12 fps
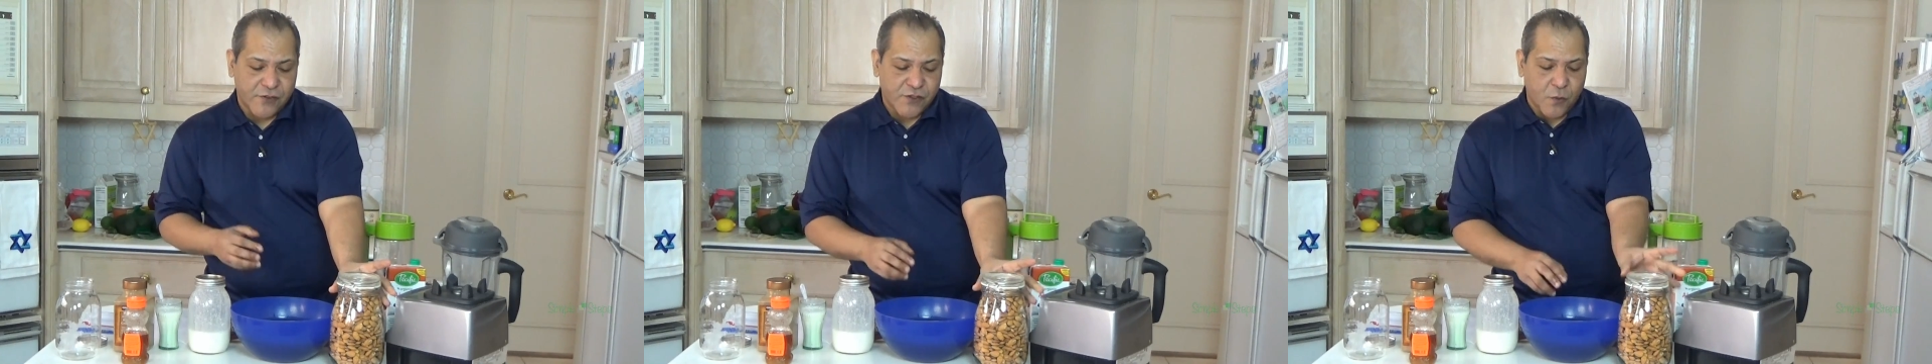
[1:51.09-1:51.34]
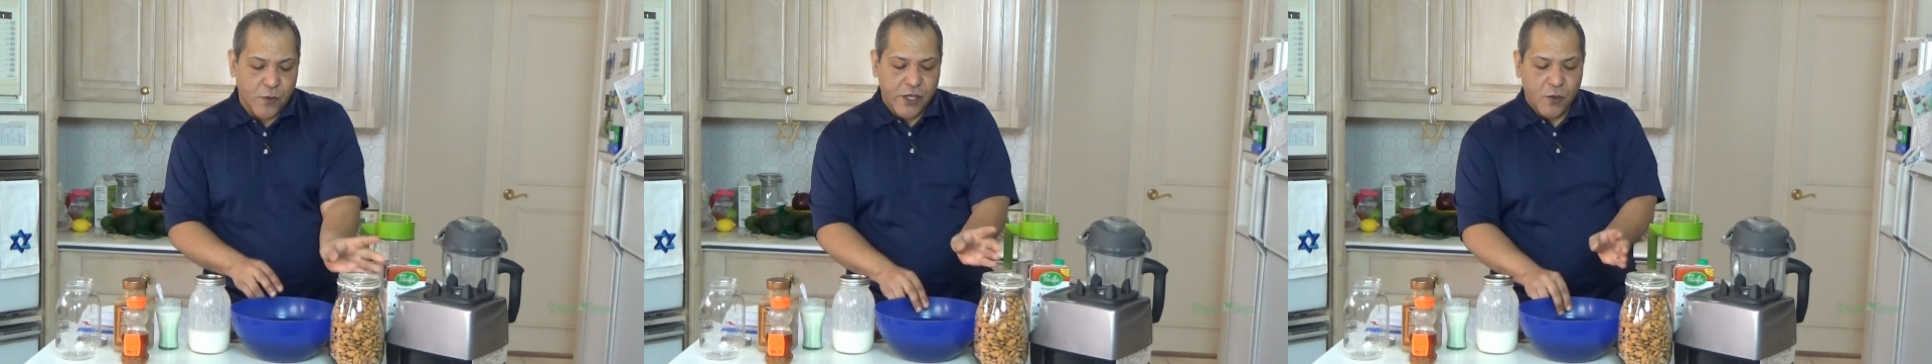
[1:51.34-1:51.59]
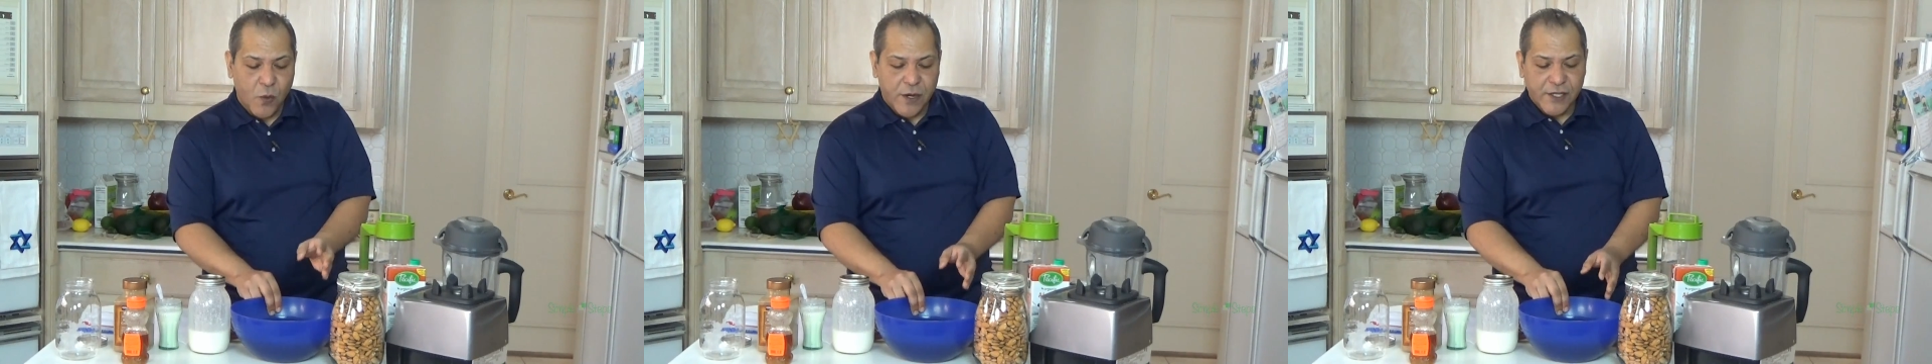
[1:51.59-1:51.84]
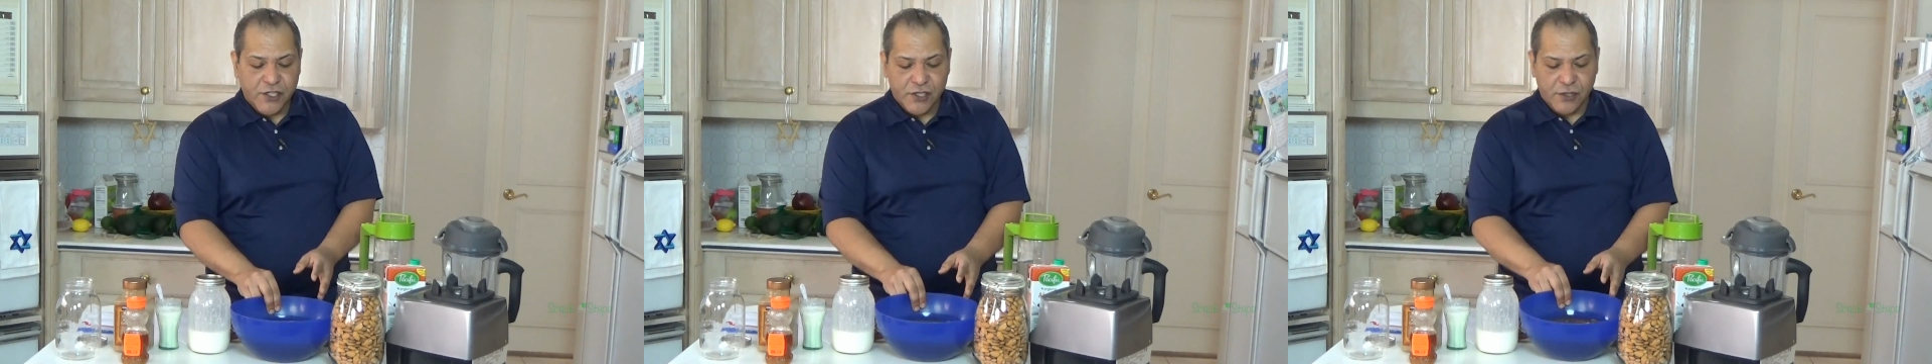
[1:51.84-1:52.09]
So what you
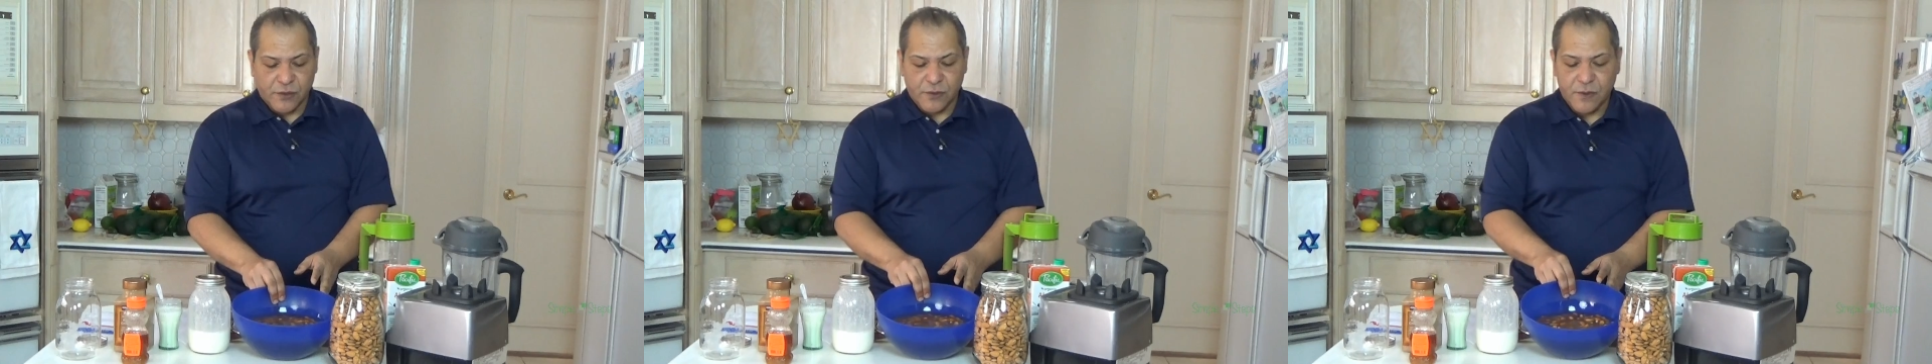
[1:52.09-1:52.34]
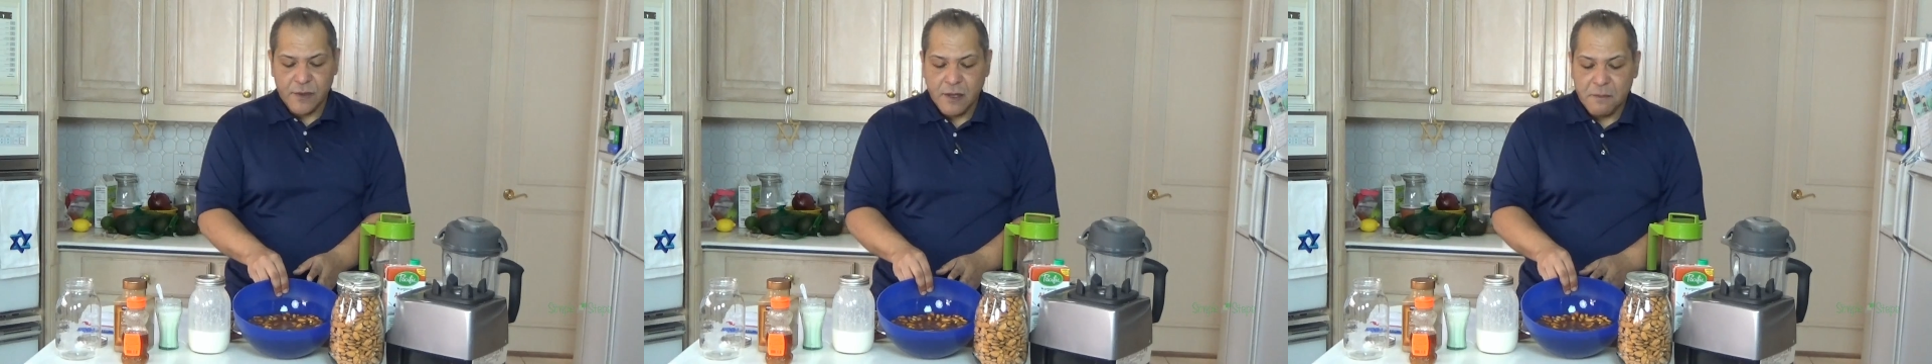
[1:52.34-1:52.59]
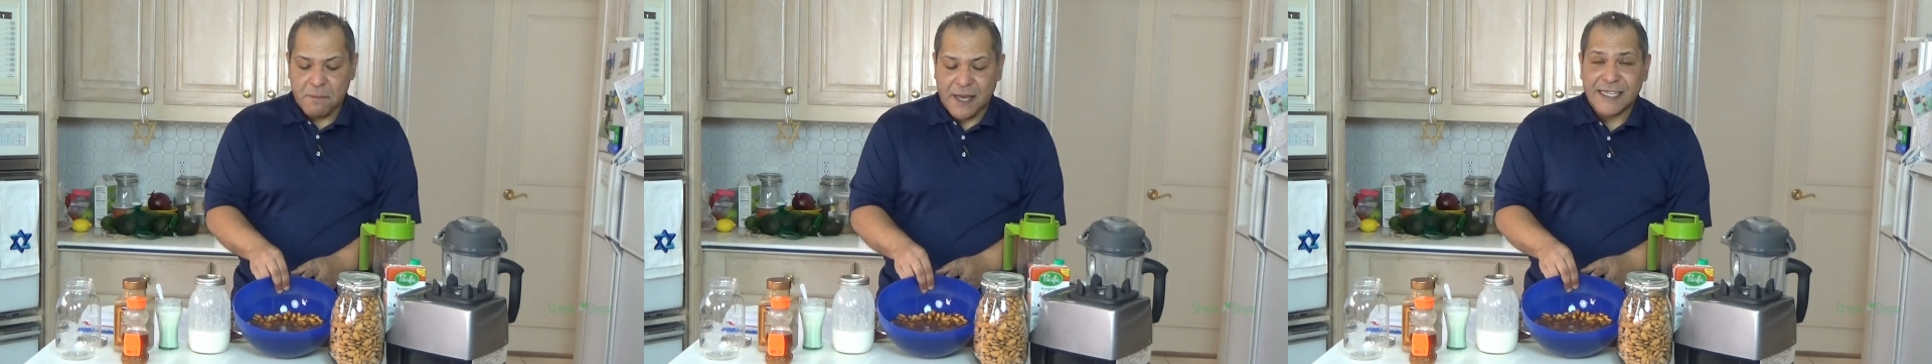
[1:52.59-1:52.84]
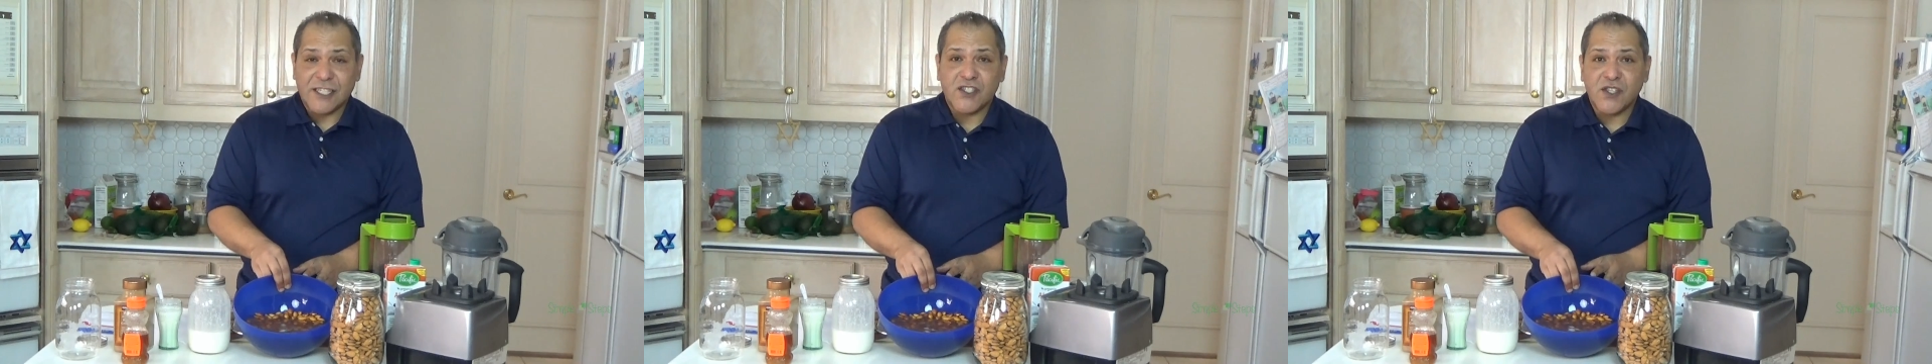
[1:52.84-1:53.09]
wanna do
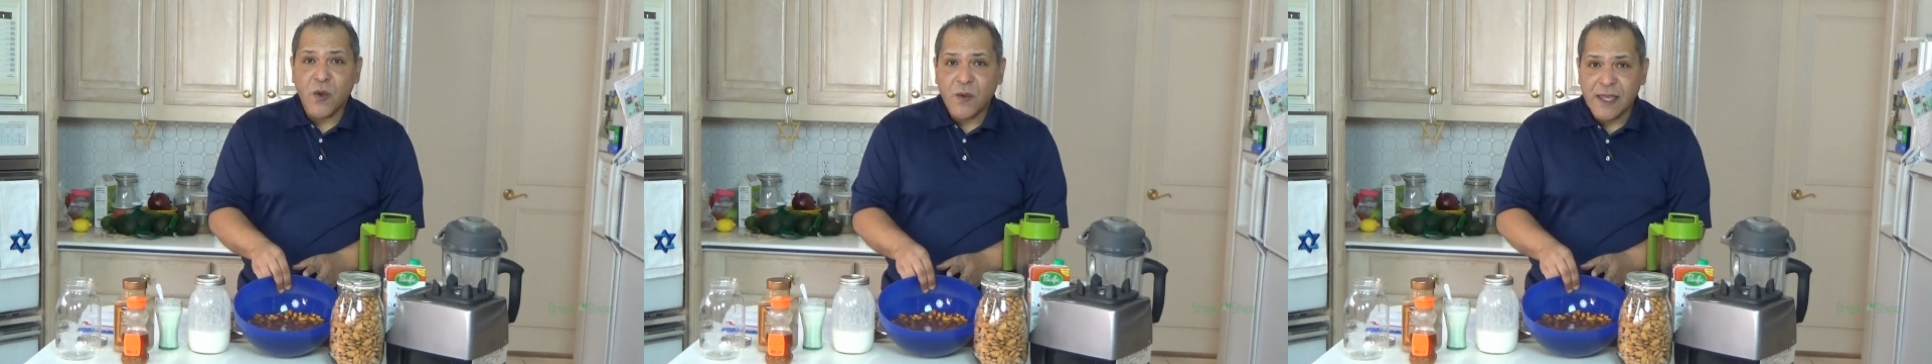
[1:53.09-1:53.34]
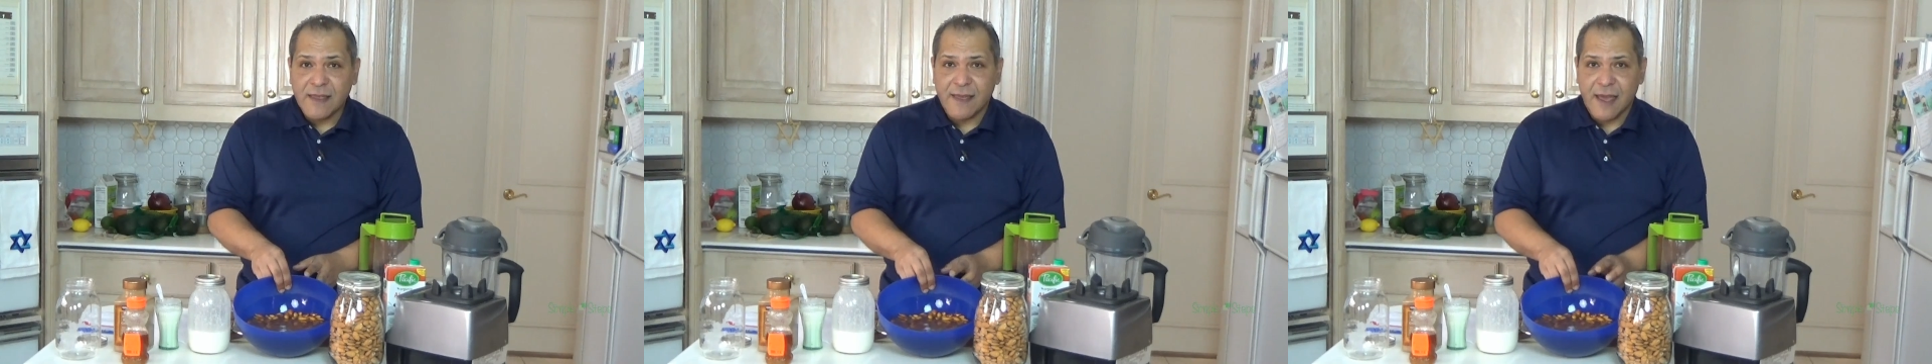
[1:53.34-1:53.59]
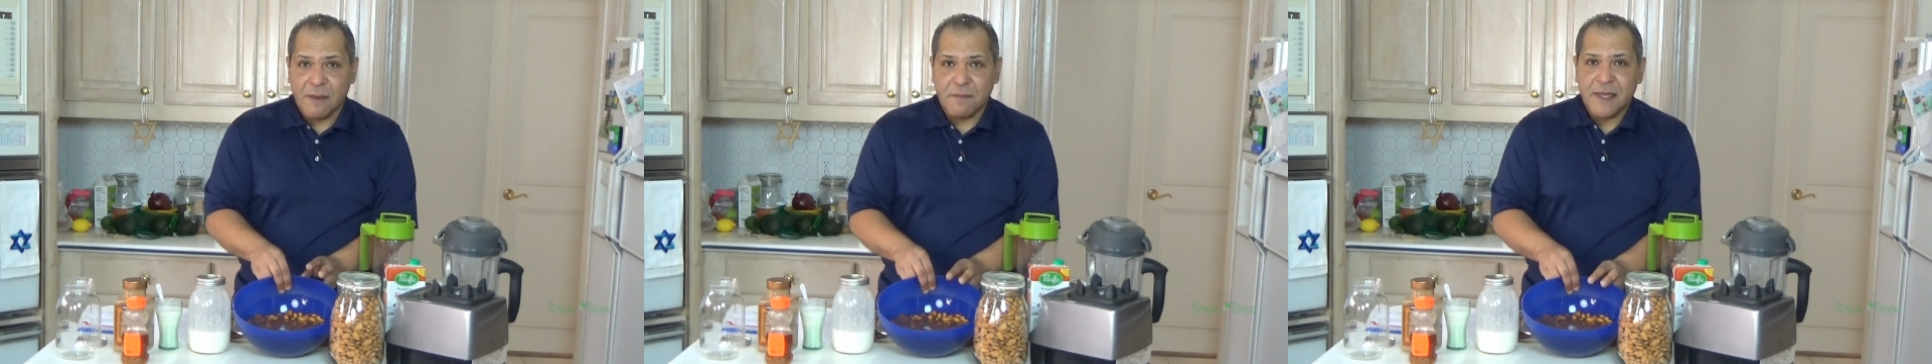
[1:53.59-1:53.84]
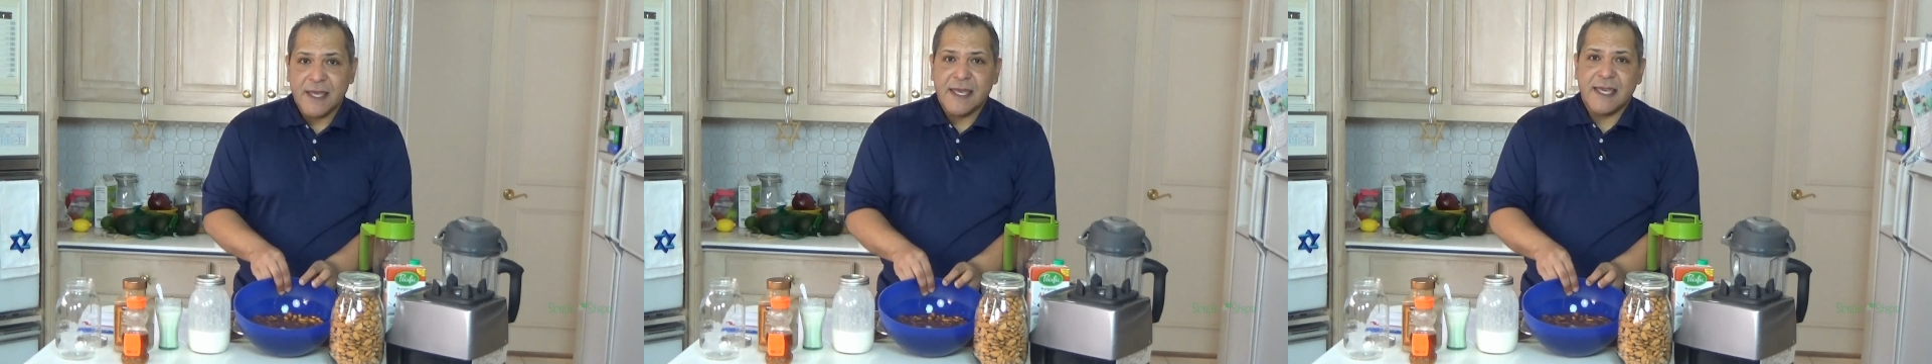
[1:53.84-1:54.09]
by soaking them